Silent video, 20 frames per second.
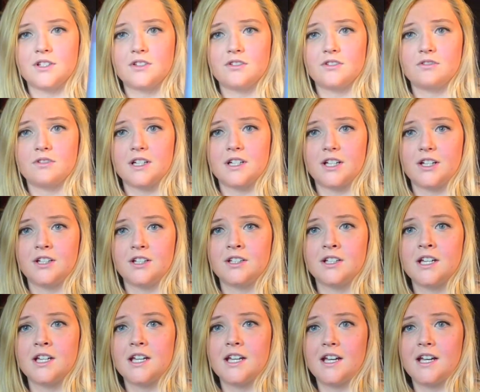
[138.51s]
This is really good.
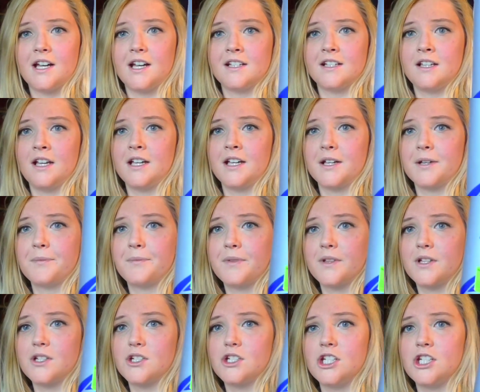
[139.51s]
It's like
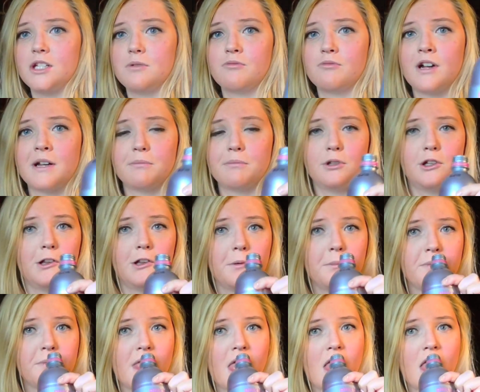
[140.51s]
cheap Red
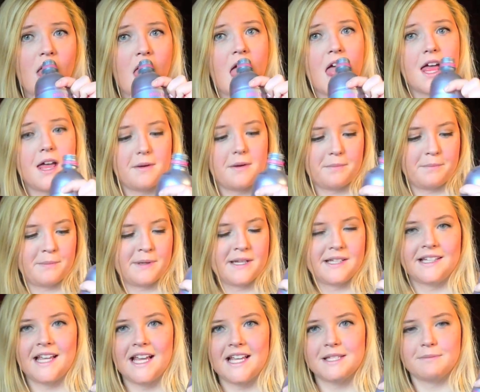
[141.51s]
Bull, but
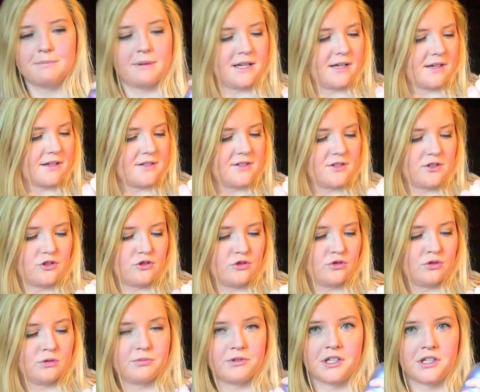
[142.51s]
it tastes better because it's
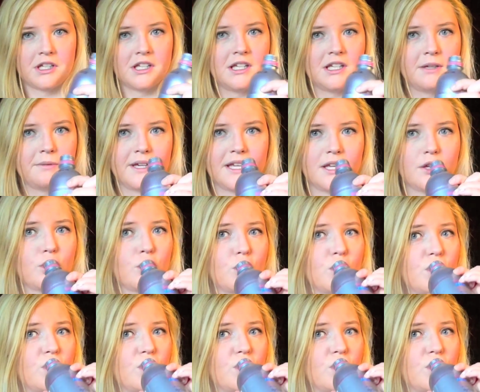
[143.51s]
strawberry and kiwi.